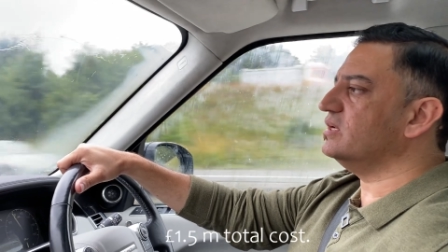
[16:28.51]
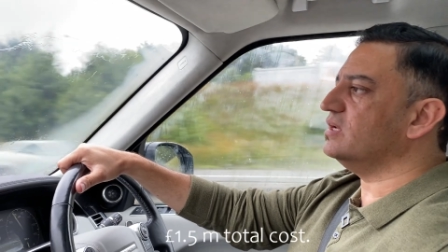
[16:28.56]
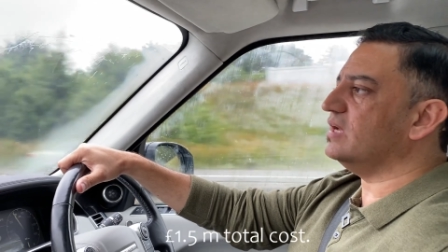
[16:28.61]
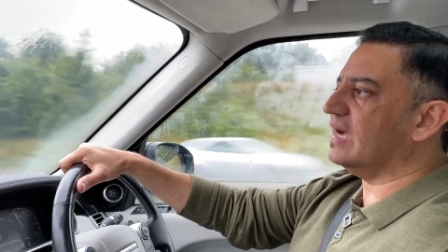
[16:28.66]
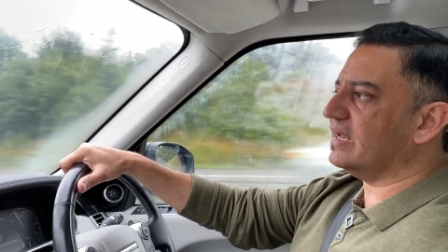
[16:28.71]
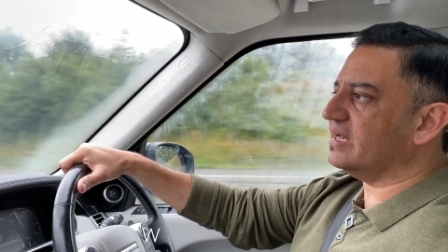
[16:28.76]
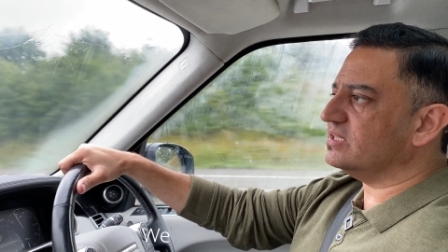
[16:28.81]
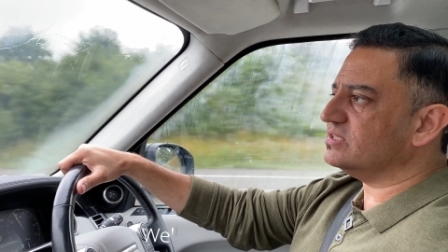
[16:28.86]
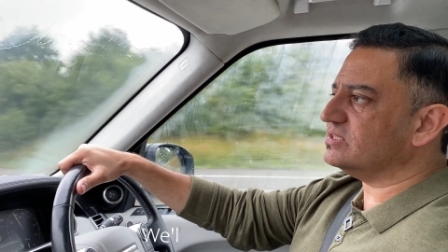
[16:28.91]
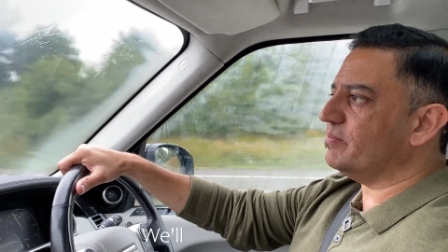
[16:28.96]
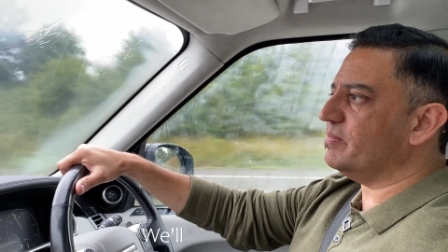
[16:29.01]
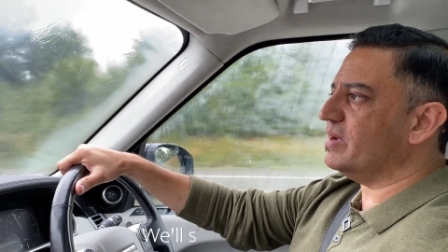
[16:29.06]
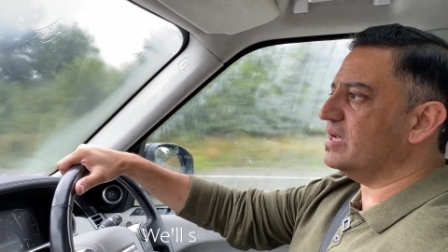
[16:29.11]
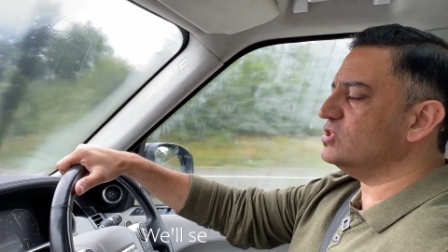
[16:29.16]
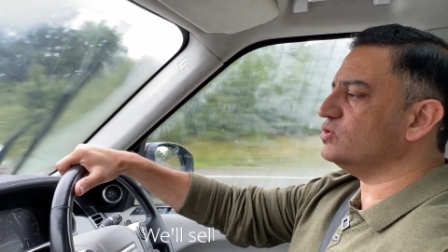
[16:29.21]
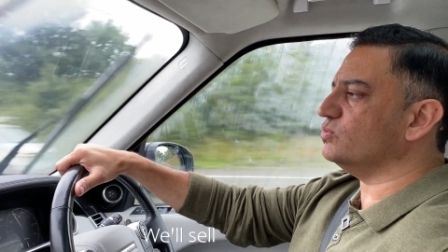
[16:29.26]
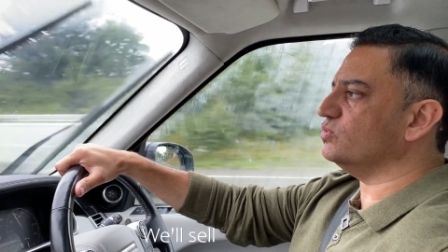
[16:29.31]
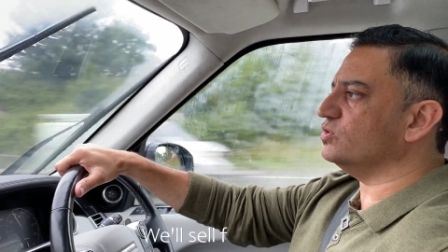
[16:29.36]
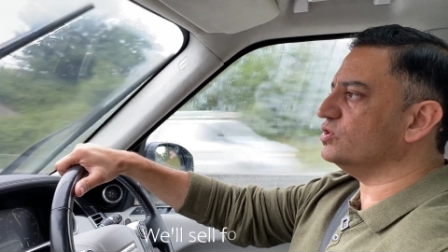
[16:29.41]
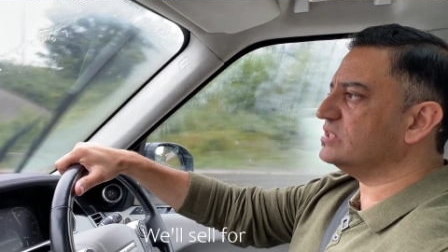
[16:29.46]
And as I
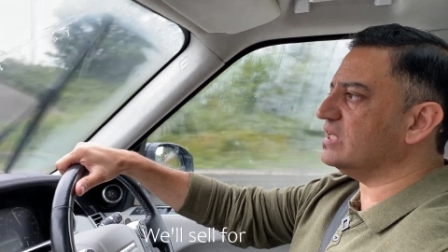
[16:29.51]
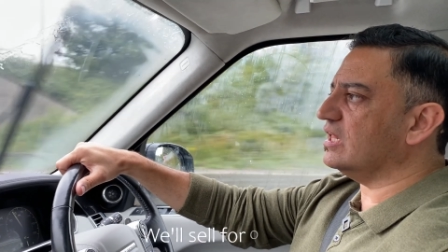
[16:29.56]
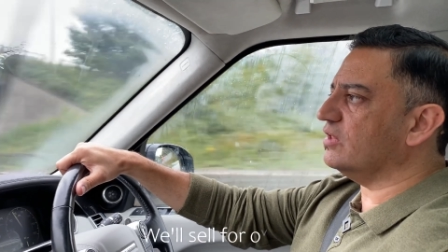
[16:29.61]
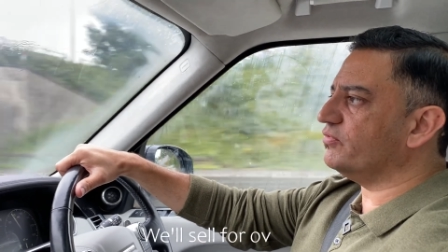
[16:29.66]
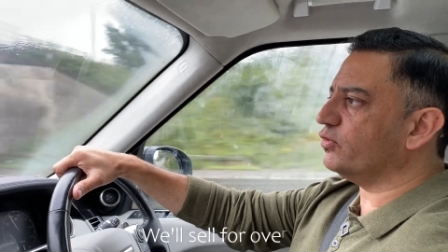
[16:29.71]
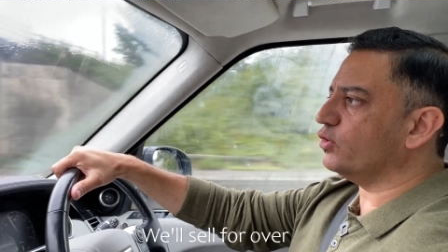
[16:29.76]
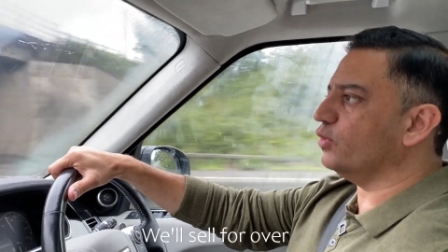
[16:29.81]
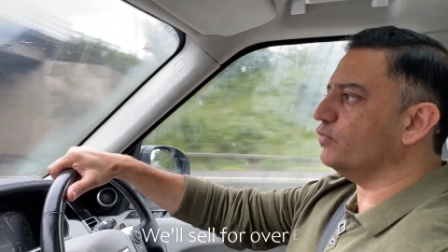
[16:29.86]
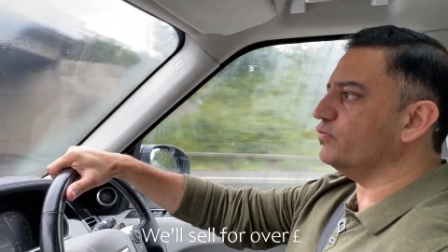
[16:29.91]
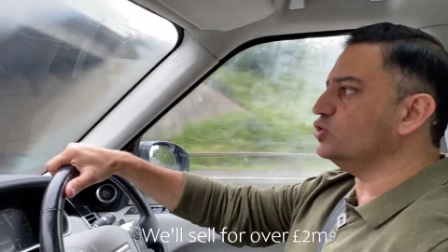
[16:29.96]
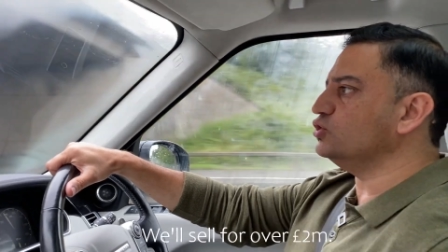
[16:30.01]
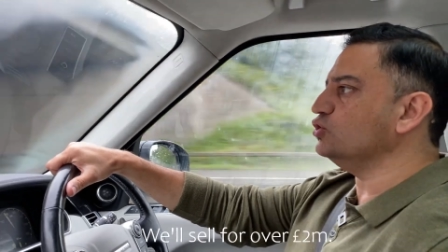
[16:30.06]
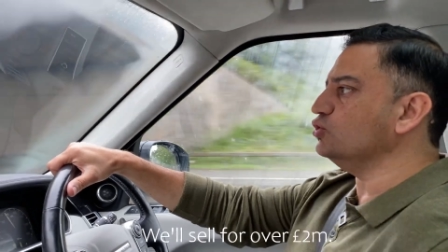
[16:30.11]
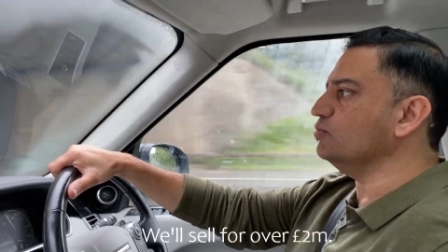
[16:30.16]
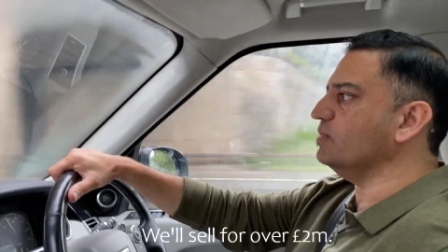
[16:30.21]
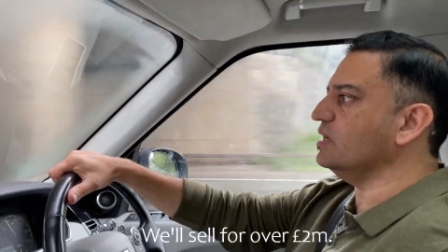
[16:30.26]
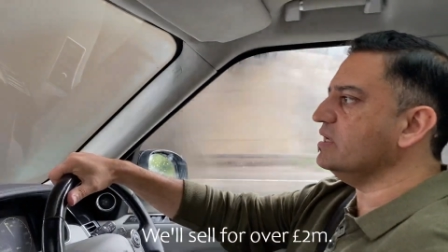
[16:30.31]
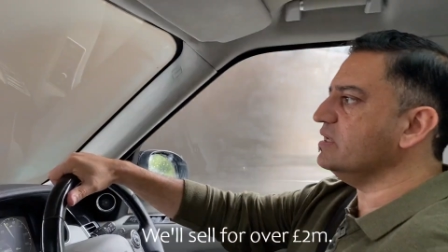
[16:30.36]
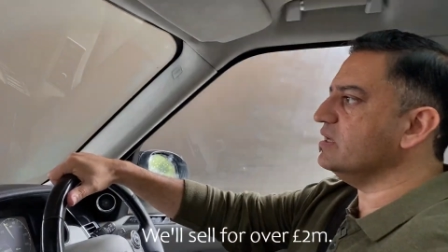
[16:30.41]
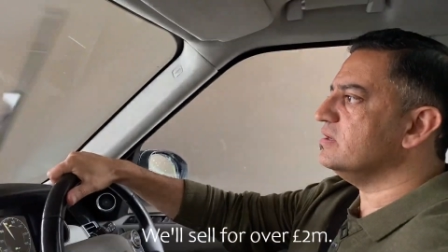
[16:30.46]
mentioned, we'll sell for over two
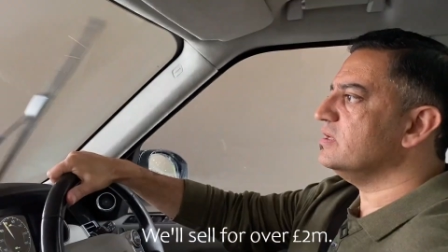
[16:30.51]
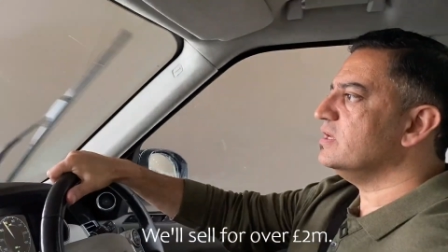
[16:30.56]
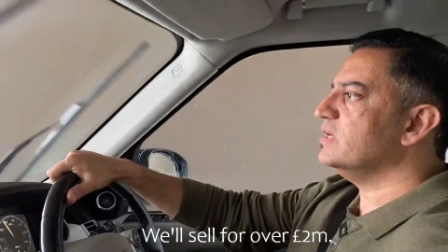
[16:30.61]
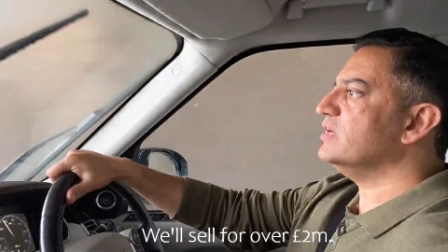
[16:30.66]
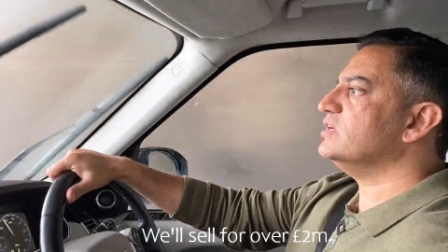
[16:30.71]
million.